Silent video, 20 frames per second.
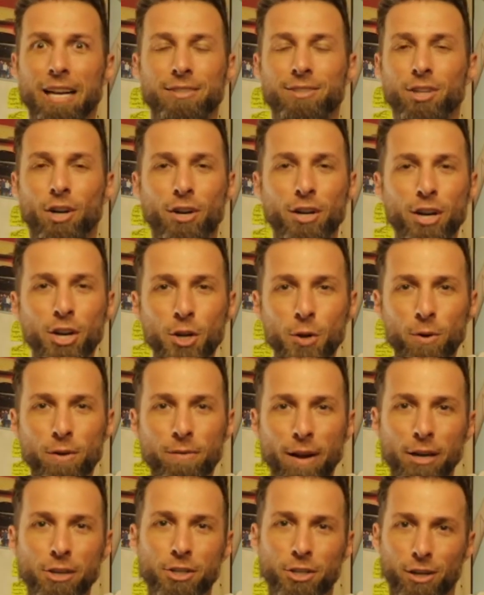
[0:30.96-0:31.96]
starting a new
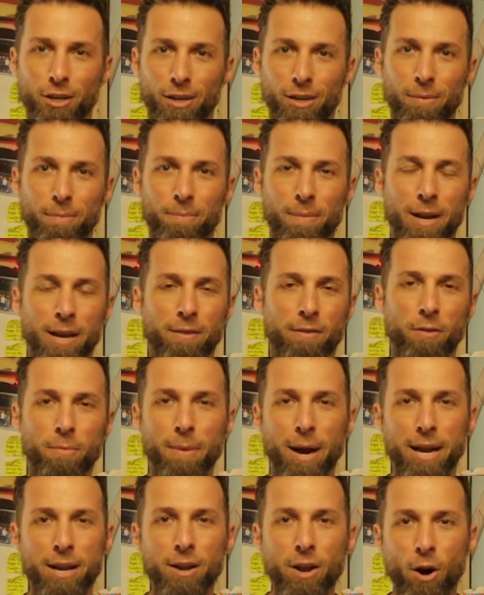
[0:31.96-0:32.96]
adventure. Many of you
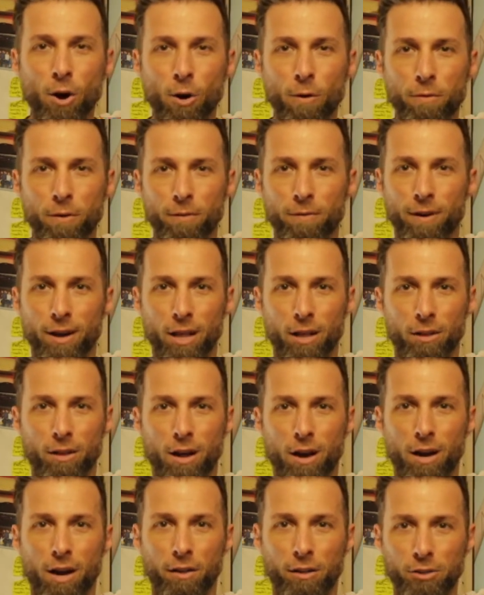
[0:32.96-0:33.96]
might know if you follow
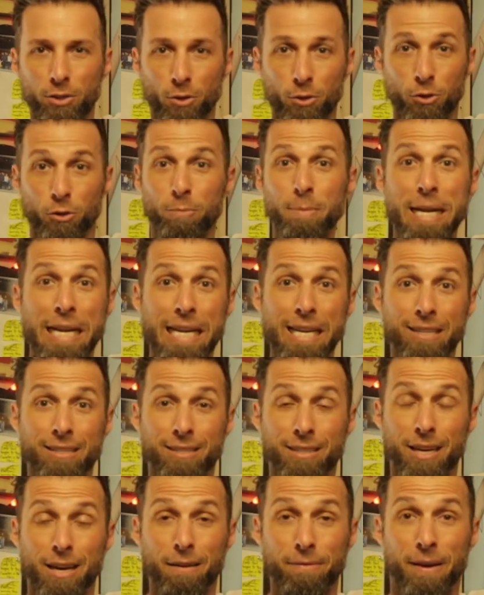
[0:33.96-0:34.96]
along all the social media
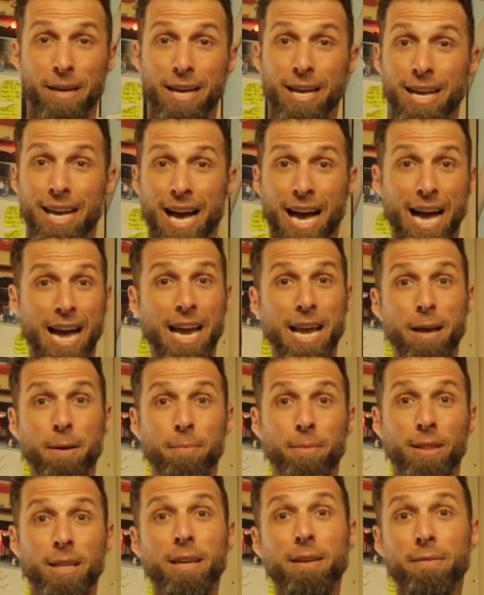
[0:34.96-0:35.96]
stuff, I
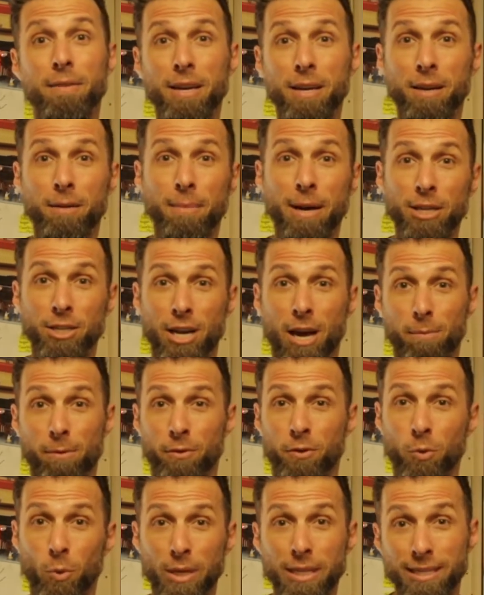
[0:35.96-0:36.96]
am leaving my job
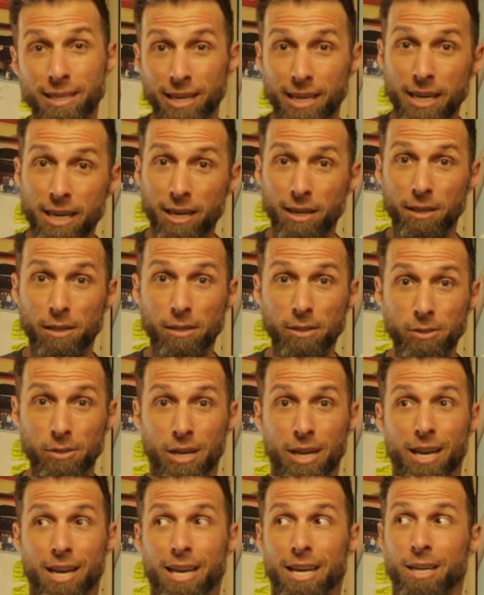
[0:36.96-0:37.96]
of 20 years
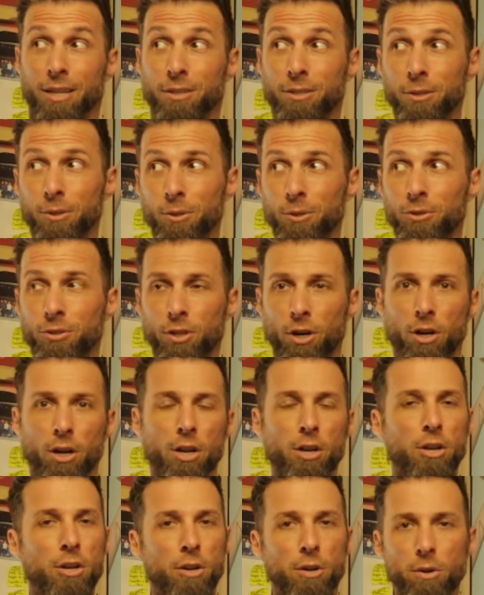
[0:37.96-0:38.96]
to start
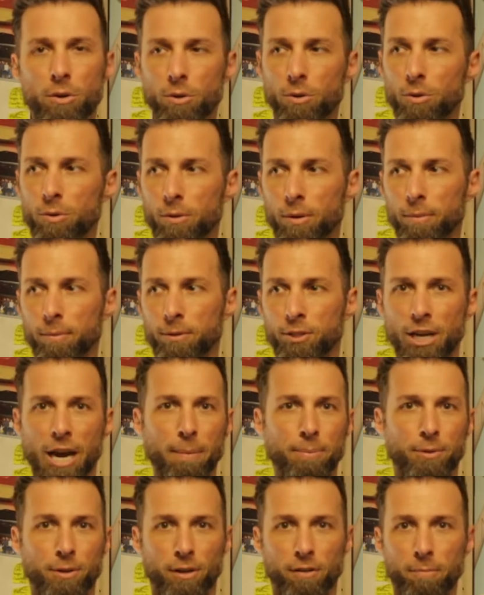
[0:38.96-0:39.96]
a new
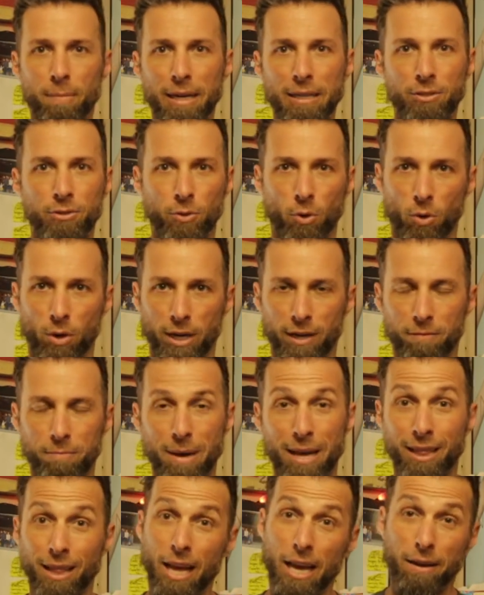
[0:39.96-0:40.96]
chapter of my story, of
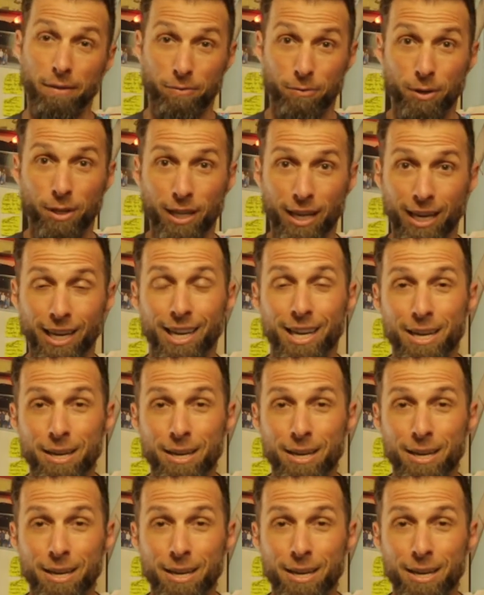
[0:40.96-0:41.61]
my life, really.